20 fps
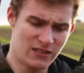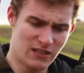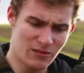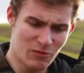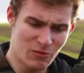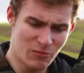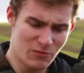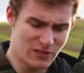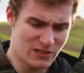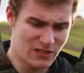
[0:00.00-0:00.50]

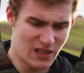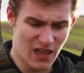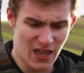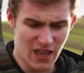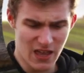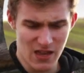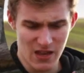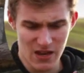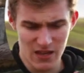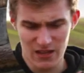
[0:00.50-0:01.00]
someone was
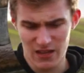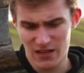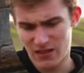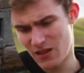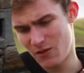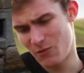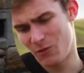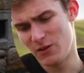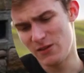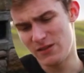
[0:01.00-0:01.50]
dead and then
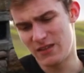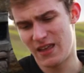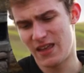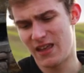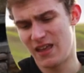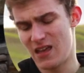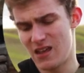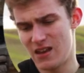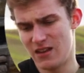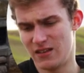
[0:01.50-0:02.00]
they weren't
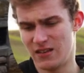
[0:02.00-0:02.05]
dead